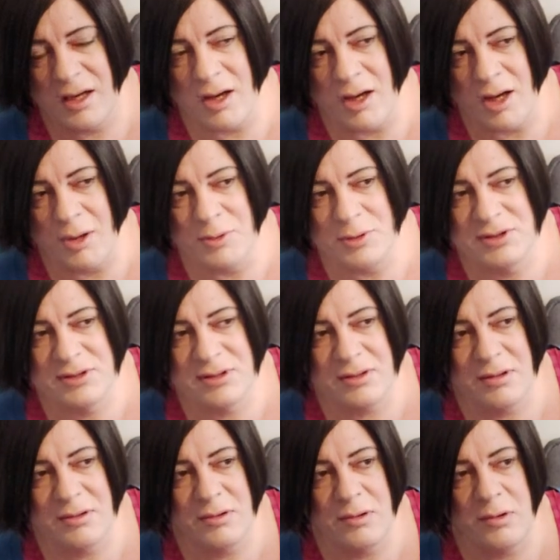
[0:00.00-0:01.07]

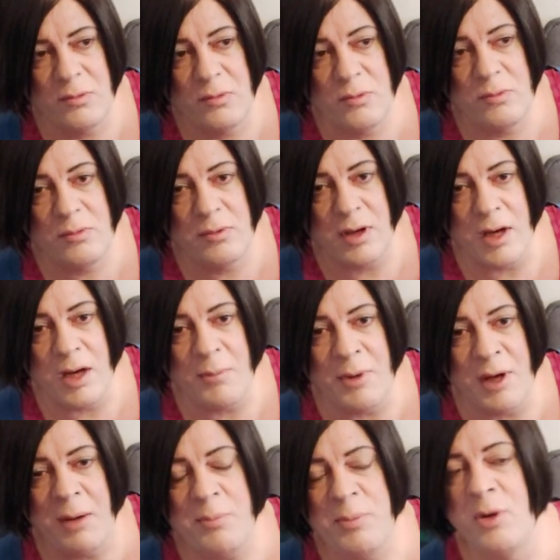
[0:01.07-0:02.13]
I'm
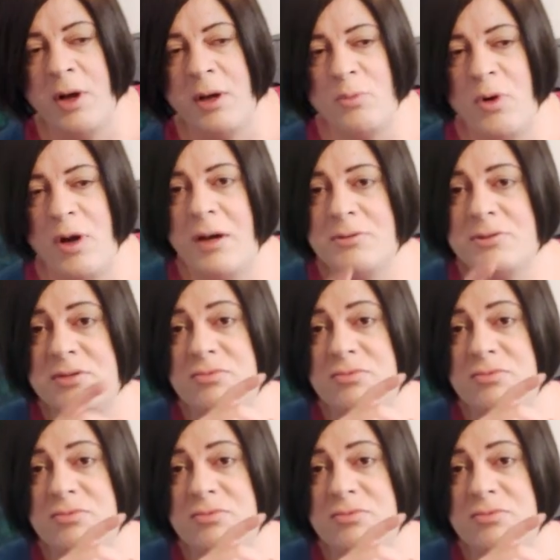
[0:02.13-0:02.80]
at a point where